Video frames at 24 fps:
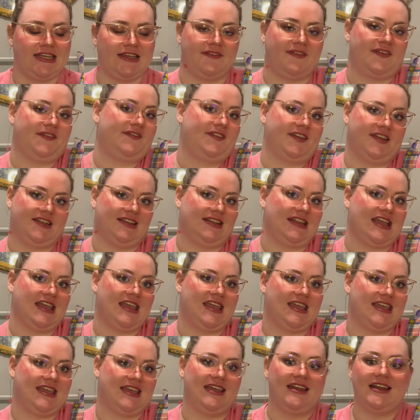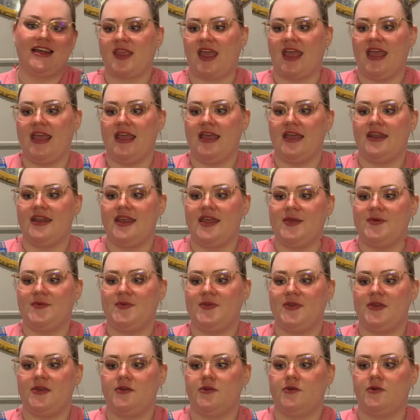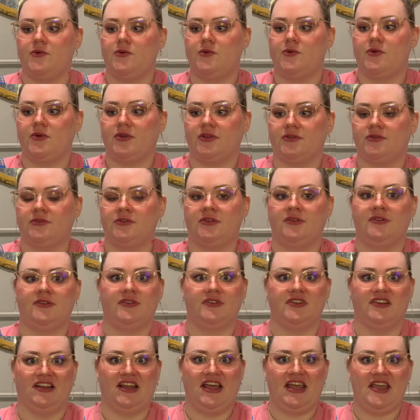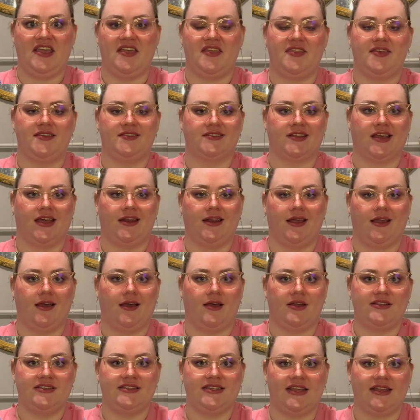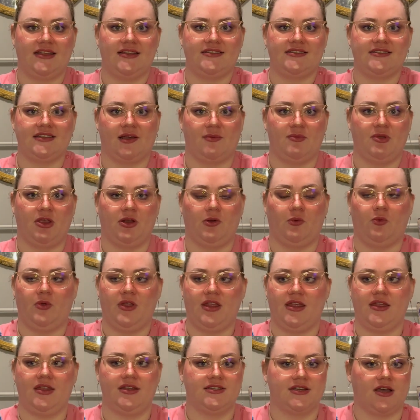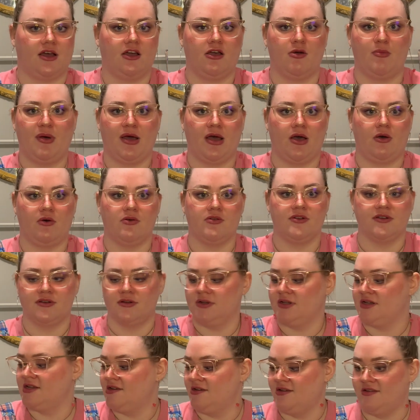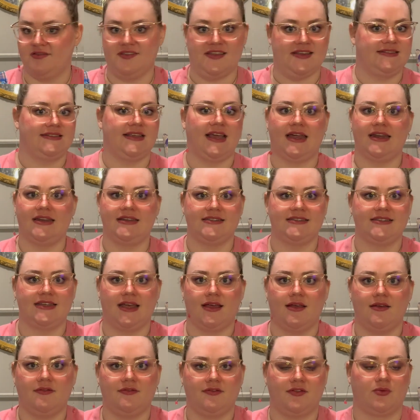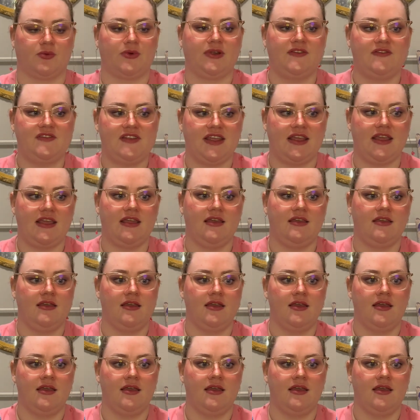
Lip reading: if you feel like it. And if you like this kind of content, I mean, we talk about this kind of stuff, thrifting,